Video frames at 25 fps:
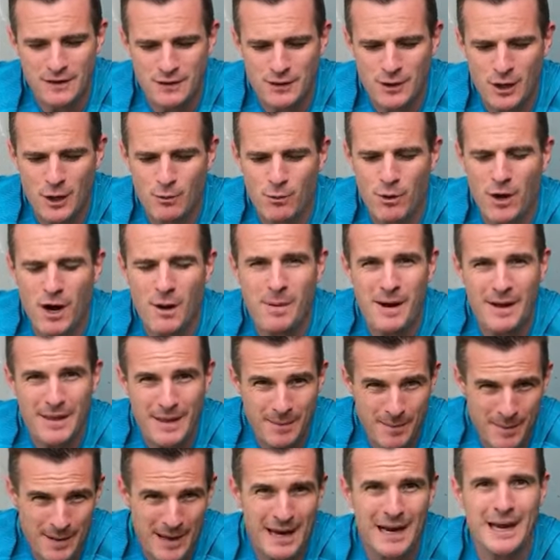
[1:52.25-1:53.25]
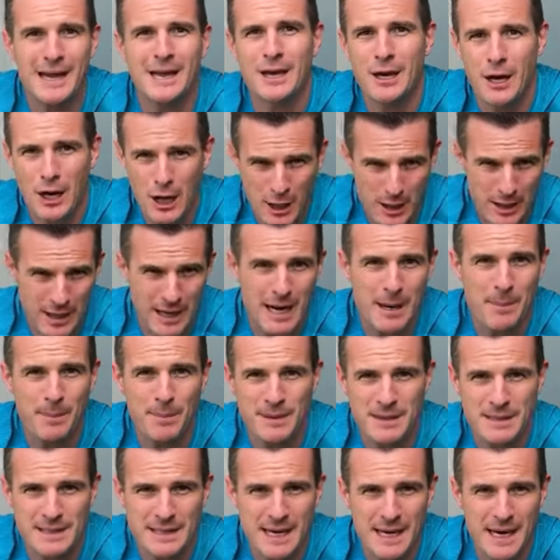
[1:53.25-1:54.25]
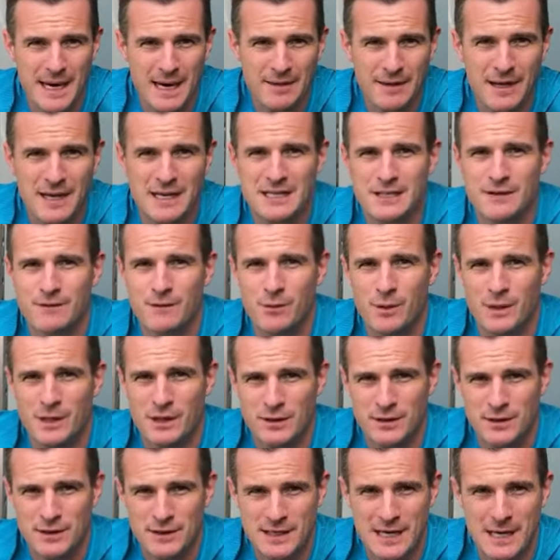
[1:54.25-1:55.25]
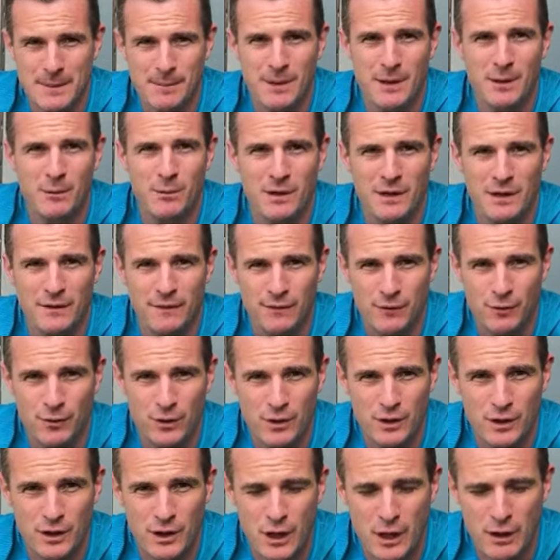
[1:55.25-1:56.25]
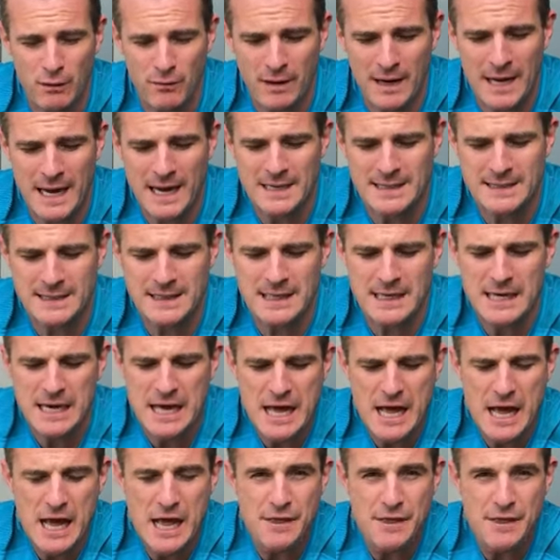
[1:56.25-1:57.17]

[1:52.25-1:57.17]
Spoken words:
So don't worry about the belly going up and down. That's for when you're sleeping, when you're, for, you know, you're relaxing.